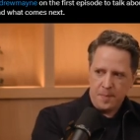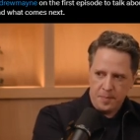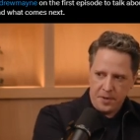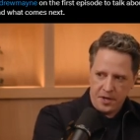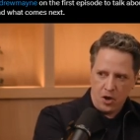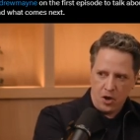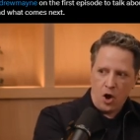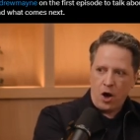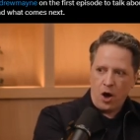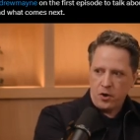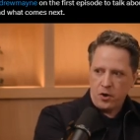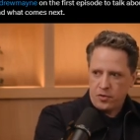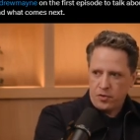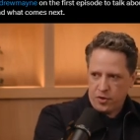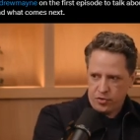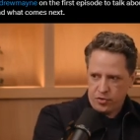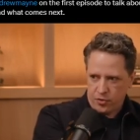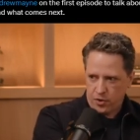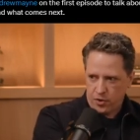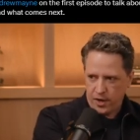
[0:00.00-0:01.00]
beyond the
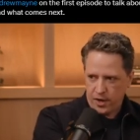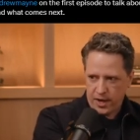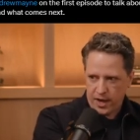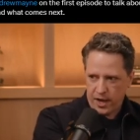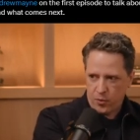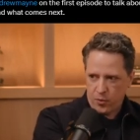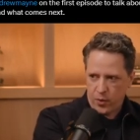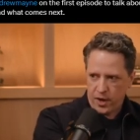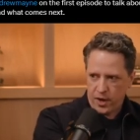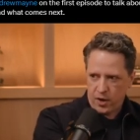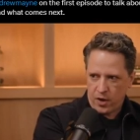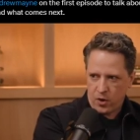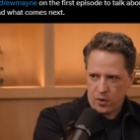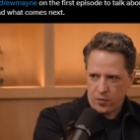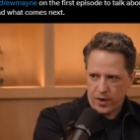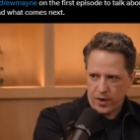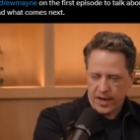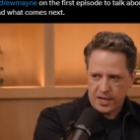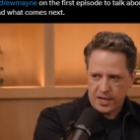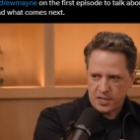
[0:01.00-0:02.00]
30-day window
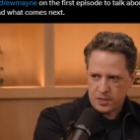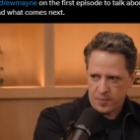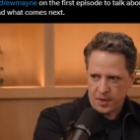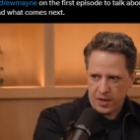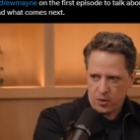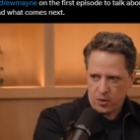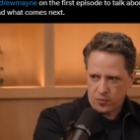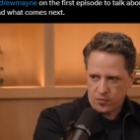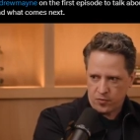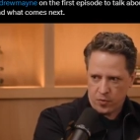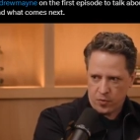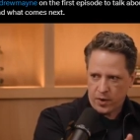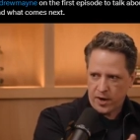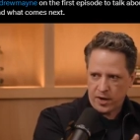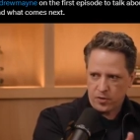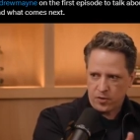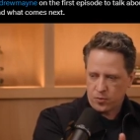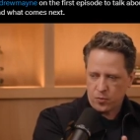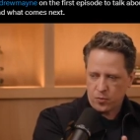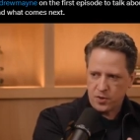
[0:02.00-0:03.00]
that has to be held for
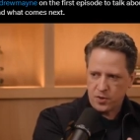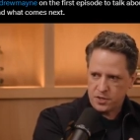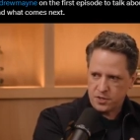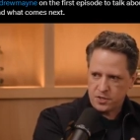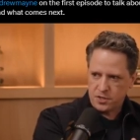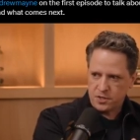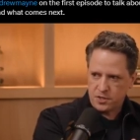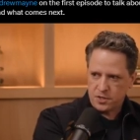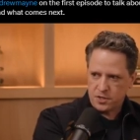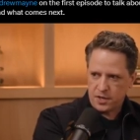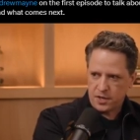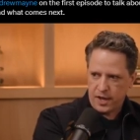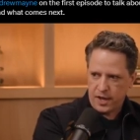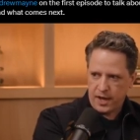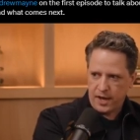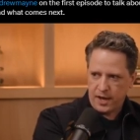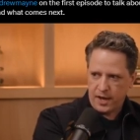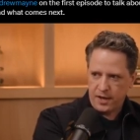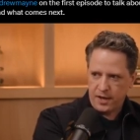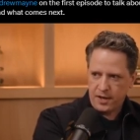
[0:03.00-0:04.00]
regular reasons.
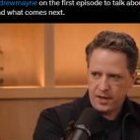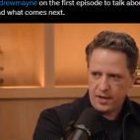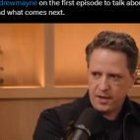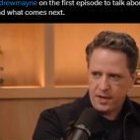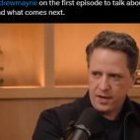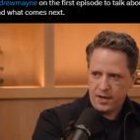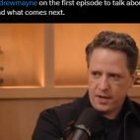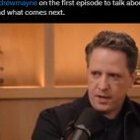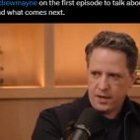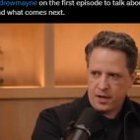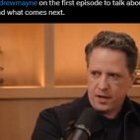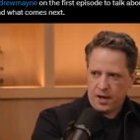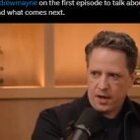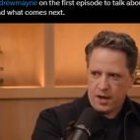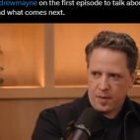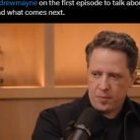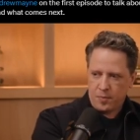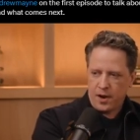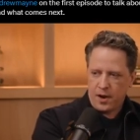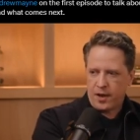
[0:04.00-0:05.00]
And
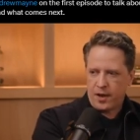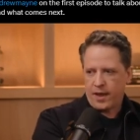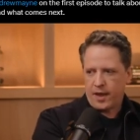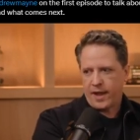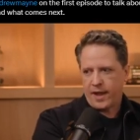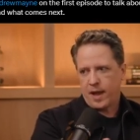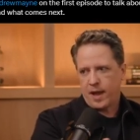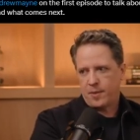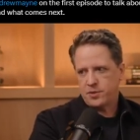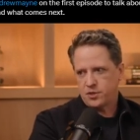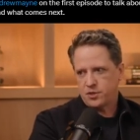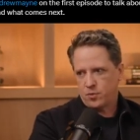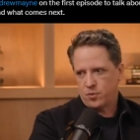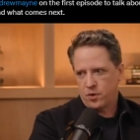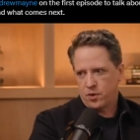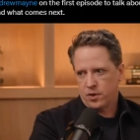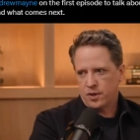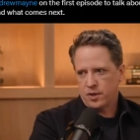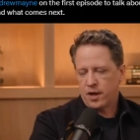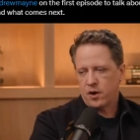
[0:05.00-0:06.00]
Brad Lightcap just
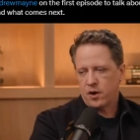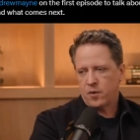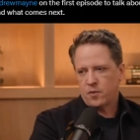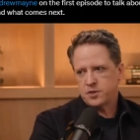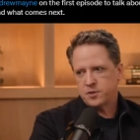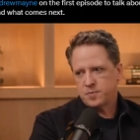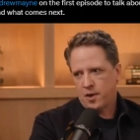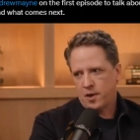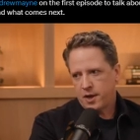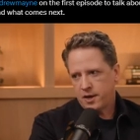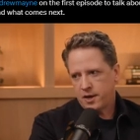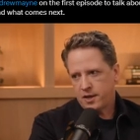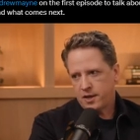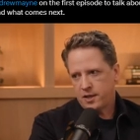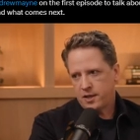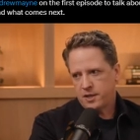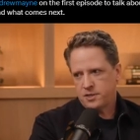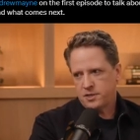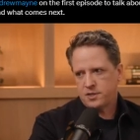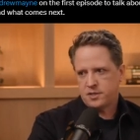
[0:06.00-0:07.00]
wrote a letter responding to
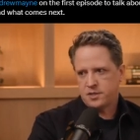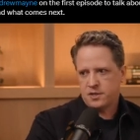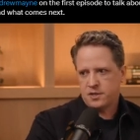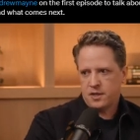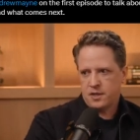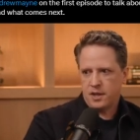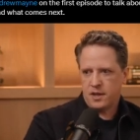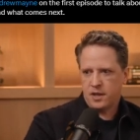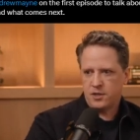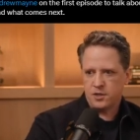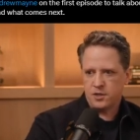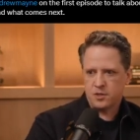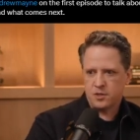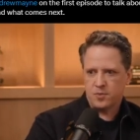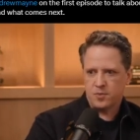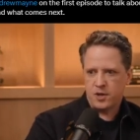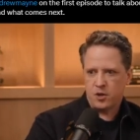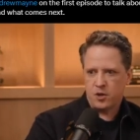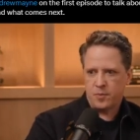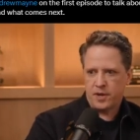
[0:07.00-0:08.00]
this. Could you explain